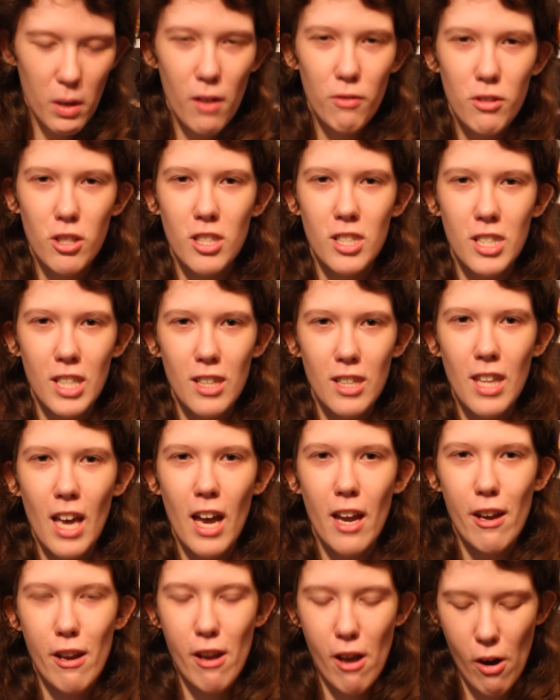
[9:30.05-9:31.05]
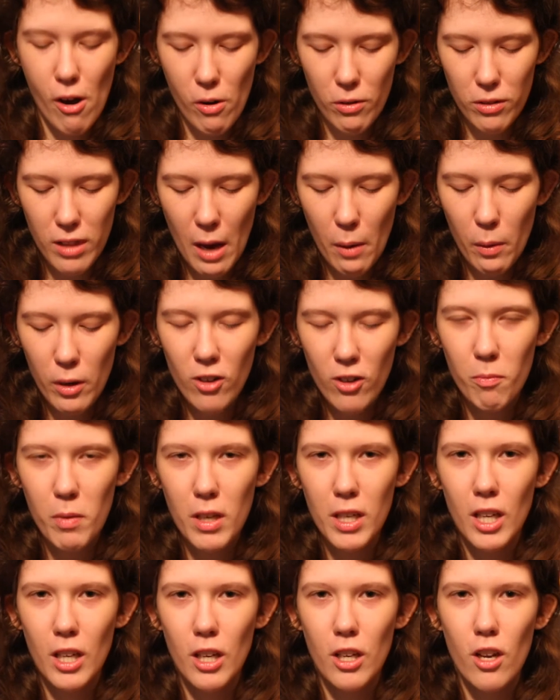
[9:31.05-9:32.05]
would have just sent that note, that would have
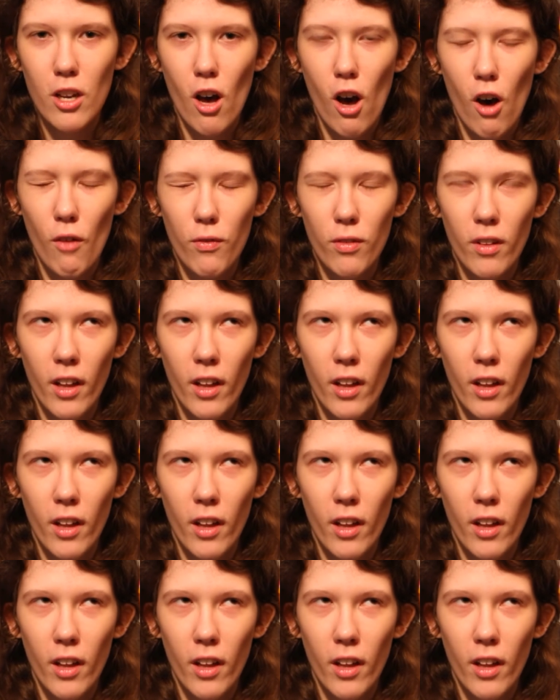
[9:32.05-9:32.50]
been enough.